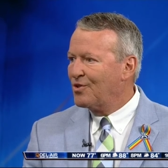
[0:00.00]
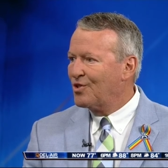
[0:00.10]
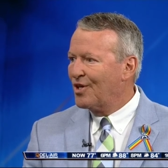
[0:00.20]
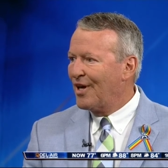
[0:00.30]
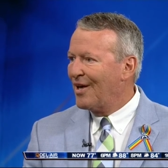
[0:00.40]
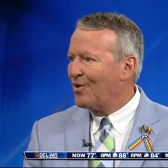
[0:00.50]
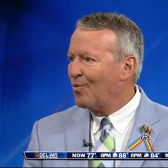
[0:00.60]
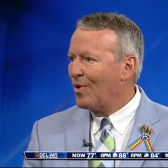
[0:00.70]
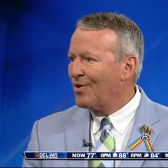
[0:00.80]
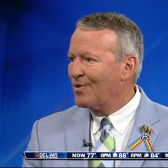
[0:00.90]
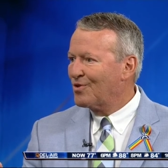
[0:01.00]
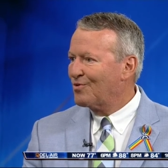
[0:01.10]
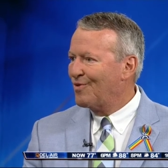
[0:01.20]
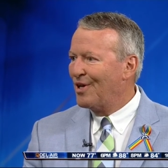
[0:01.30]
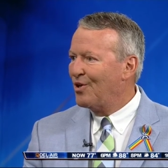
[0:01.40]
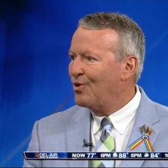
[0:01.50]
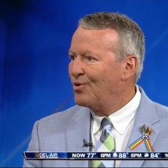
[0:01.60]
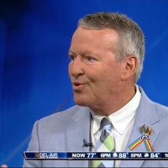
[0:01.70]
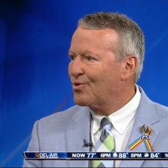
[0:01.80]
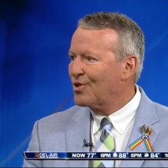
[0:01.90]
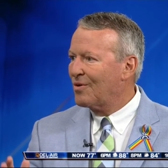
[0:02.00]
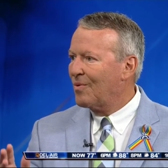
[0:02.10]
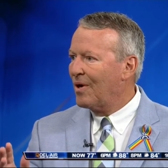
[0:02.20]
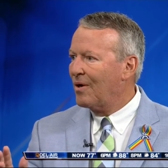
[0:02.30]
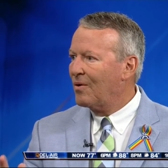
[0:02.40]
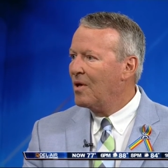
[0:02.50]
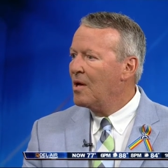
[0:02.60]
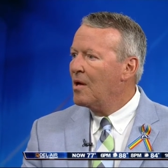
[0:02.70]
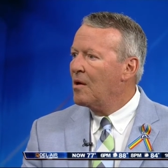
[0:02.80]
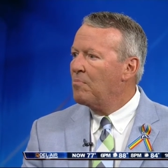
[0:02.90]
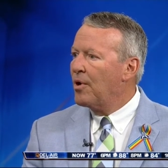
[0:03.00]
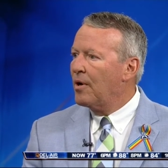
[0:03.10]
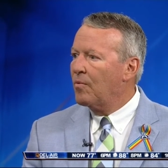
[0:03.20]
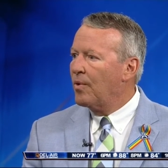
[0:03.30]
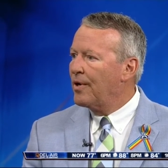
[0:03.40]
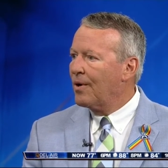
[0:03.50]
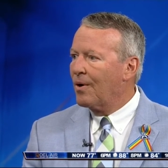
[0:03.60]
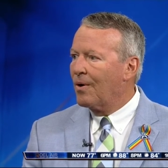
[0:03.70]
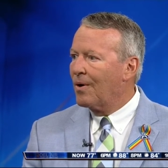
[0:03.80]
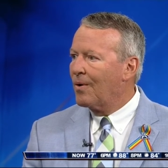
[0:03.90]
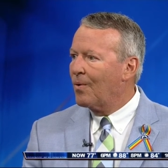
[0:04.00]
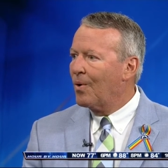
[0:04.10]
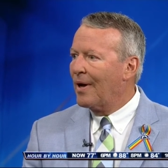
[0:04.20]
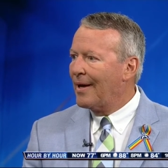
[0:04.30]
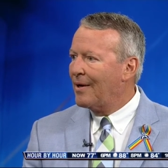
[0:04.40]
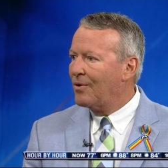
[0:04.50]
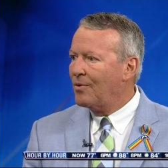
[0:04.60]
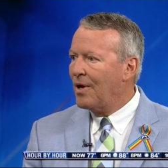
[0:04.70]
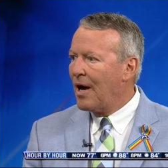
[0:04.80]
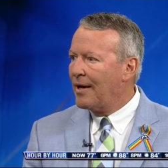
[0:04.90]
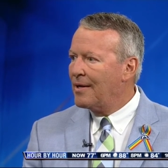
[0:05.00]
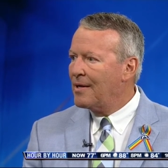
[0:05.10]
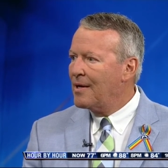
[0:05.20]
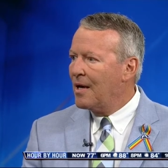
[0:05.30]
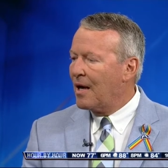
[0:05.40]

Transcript: together, whether it's venues or Sunrail, but we are Orlando united.